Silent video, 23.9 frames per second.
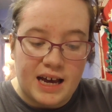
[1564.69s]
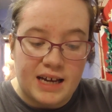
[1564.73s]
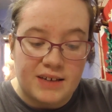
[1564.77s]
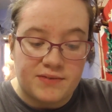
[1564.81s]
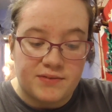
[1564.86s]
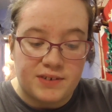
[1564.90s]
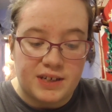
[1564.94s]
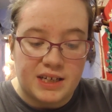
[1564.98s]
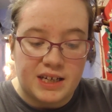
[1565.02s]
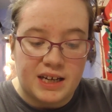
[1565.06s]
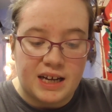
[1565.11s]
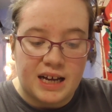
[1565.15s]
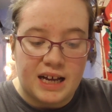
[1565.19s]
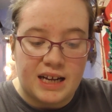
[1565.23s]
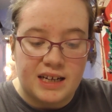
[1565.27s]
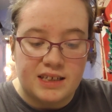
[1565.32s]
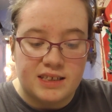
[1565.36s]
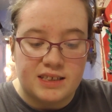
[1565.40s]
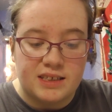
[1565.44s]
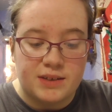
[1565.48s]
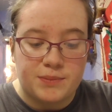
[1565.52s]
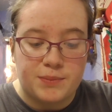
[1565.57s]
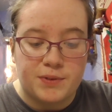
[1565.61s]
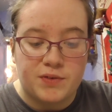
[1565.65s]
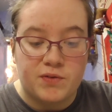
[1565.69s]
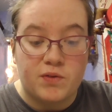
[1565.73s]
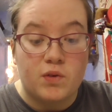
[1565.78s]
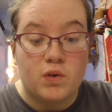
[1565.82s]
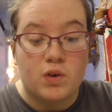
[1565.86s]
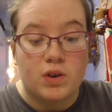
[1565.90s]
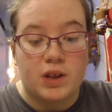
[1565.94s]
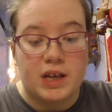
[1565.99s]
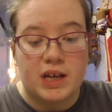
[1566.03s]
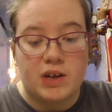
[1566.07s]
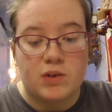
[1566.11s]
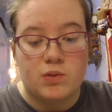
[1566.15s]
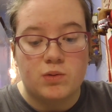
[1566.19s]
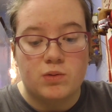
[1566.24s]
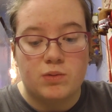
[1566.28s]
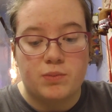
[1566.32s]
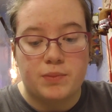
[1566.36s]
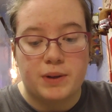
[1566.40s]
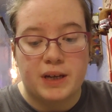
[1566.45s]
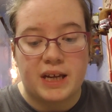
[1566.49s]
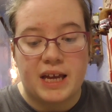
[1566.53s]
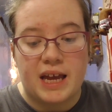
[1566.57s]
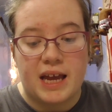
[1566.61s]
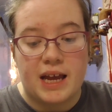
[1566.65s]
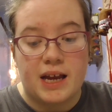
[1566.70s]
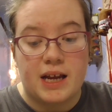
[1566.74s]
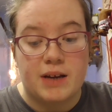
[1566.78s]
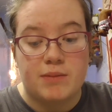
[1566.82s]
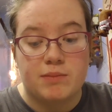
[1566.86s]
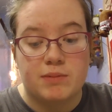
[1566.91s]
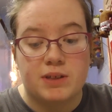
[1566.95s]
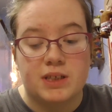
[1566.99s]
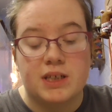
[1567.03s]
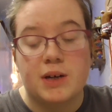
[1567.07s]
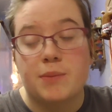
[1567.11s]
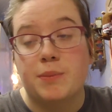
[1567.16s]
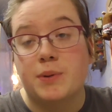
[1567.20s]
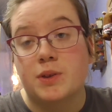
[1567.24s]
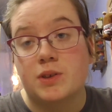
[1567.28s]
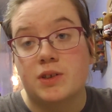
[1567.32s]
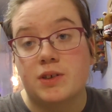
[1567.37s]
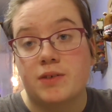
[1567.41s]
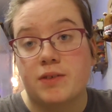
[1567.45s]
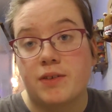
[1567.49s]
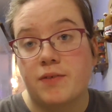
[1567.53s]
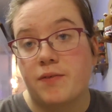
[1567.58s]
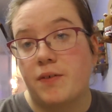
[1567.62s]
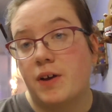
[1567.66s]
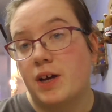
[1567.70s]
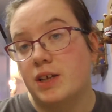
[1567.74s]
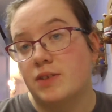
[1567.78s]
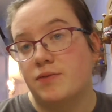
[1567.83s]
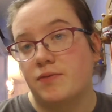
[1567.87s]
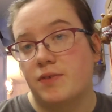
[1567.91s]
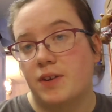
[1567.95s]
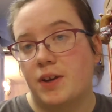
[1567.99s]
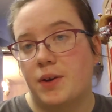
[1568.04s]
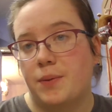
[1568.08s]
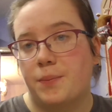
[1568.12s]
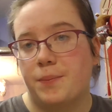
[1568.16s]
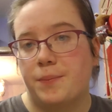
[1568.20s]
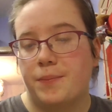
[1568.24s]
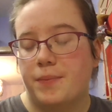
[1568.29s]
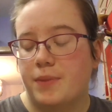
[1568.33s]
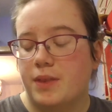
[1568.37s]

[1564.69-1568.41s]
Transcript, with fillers: advent calendar before they all became doubles of the first few.